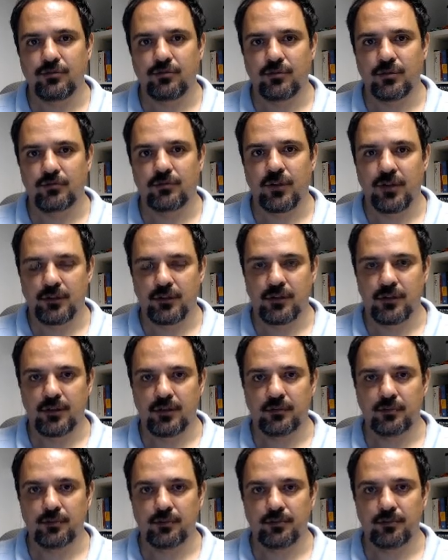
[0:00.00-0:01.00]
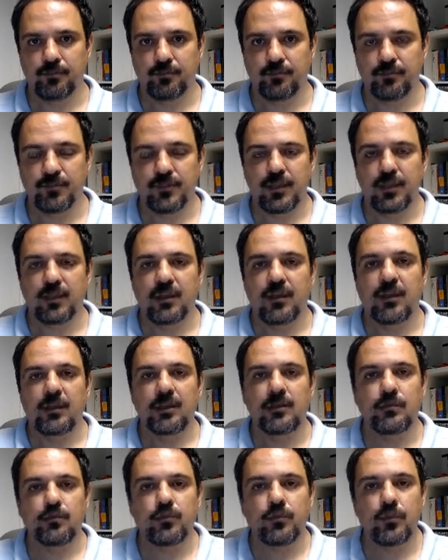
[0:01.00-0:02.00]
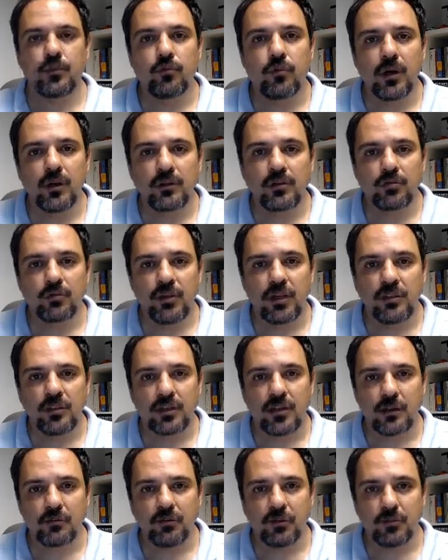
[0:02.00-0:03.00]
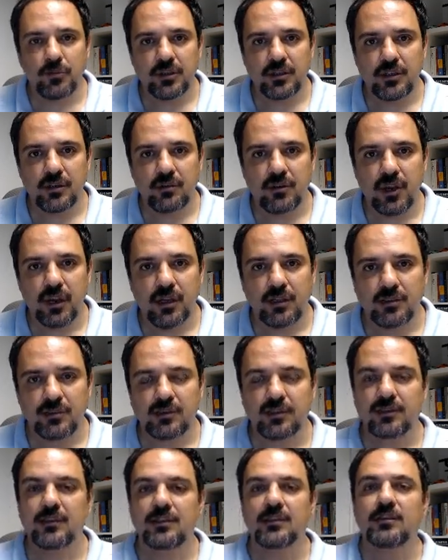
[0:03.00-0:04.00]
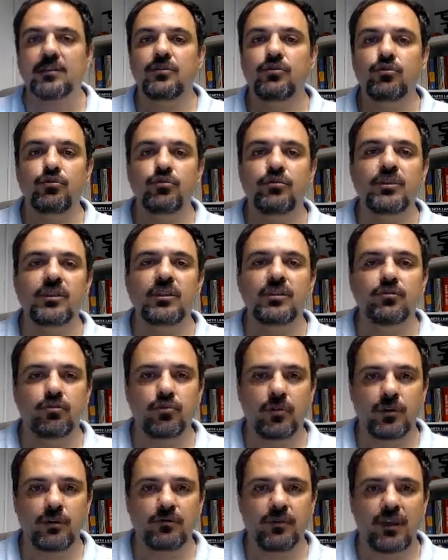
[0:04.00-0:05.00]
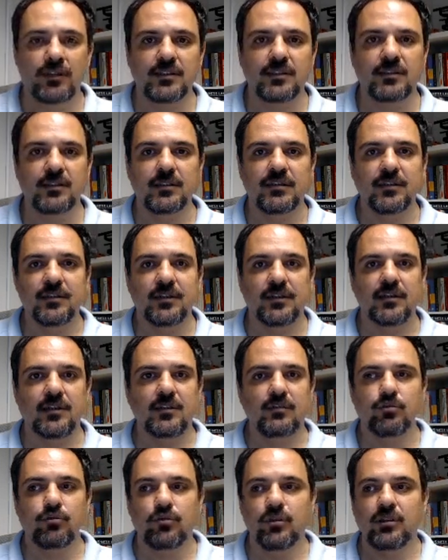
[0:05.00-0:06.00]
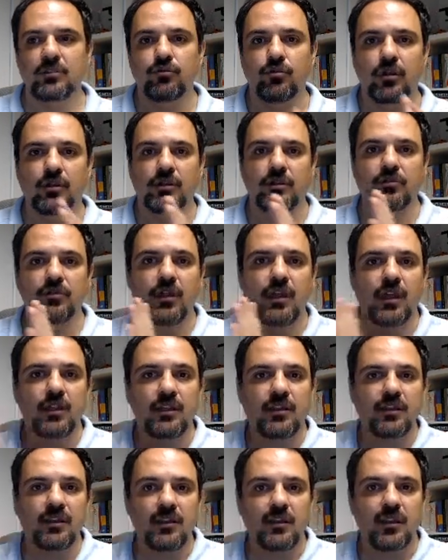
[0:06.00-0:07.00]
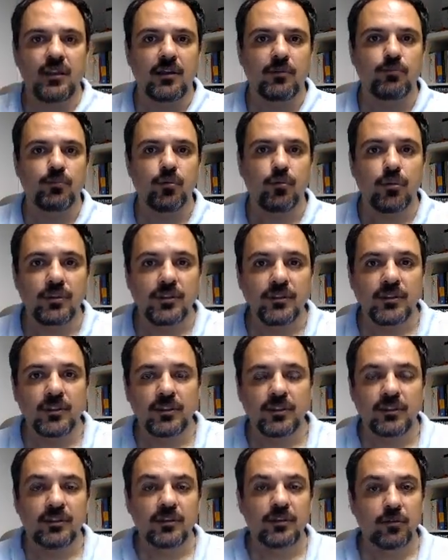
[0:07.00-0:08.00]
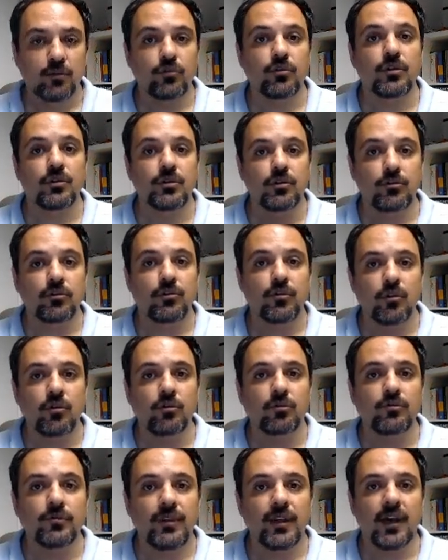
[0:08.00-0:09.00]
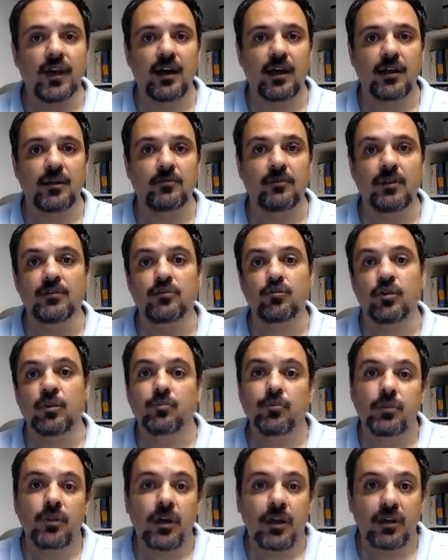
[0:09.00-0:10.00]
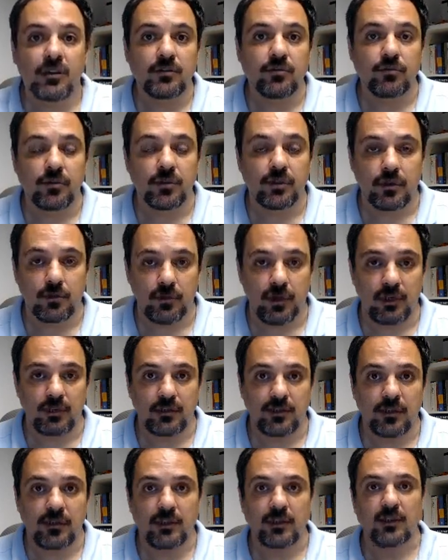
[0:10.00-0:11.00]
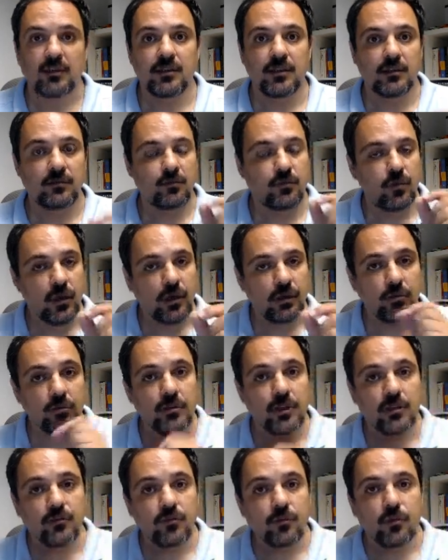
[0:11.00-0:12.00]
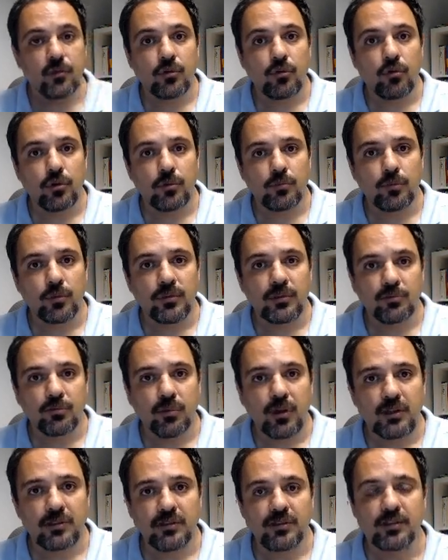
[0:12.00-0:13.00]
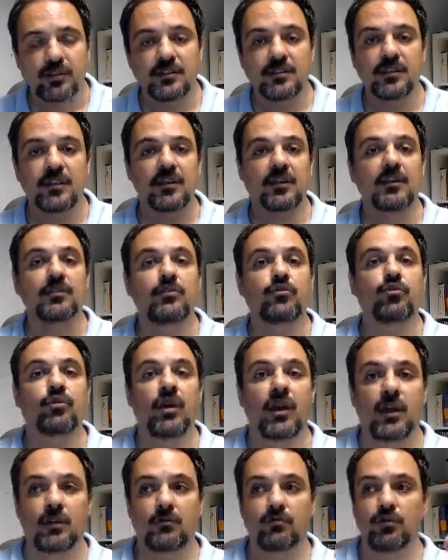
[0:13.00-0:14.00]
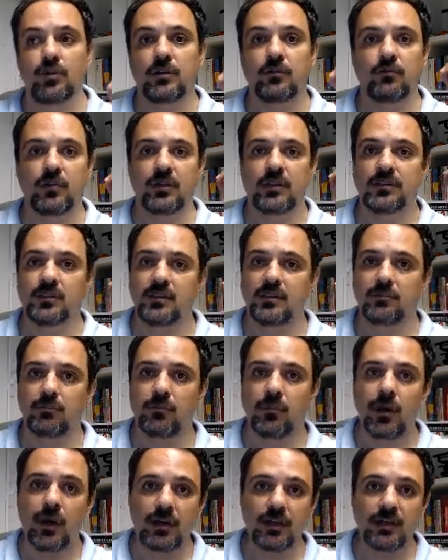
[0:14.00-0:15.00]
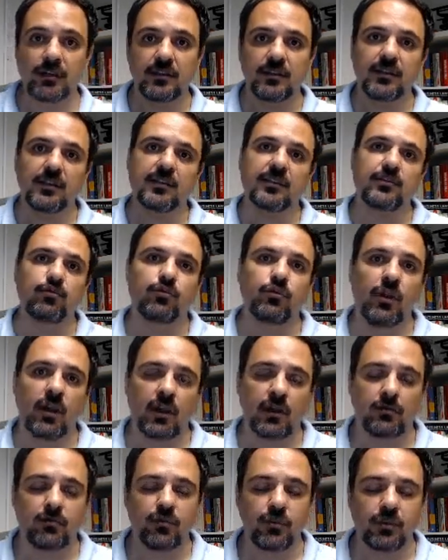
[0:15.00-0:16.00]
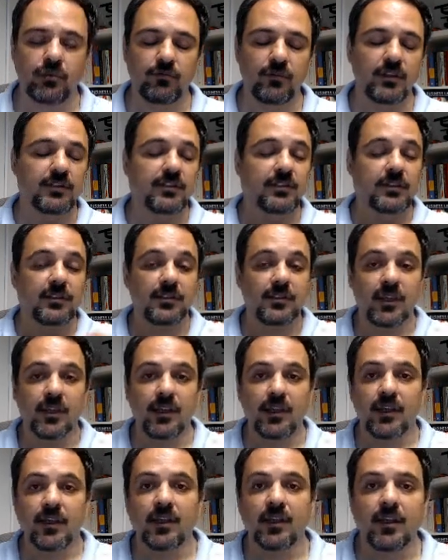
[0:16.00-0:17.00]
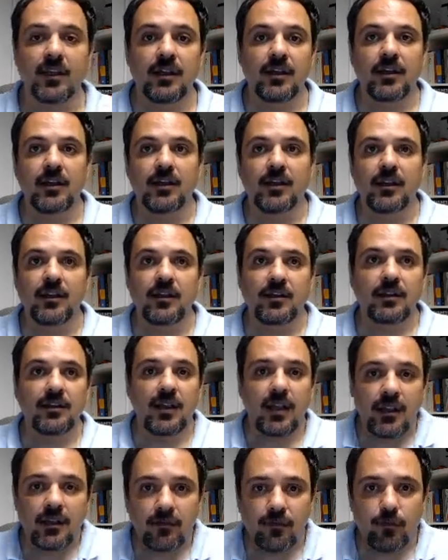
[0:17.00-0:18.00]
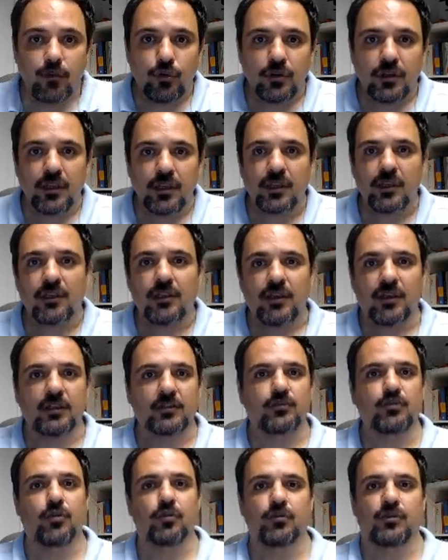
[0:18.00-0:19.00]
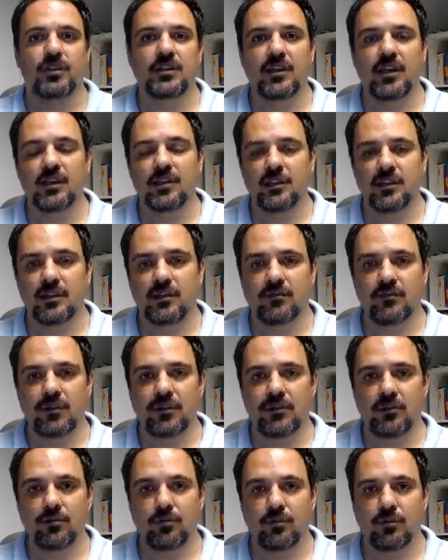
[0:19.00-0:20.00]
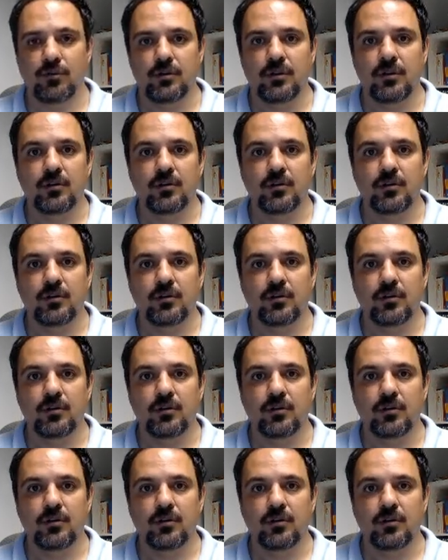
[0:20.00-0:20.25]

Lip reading: the funding. If you want to get government grants, you need to invest, you need to allocate a person or your own time to apply to the grants. If you are looking for corporate sponsors, you have to invest in marketing, you have to invest in networking and communicating with your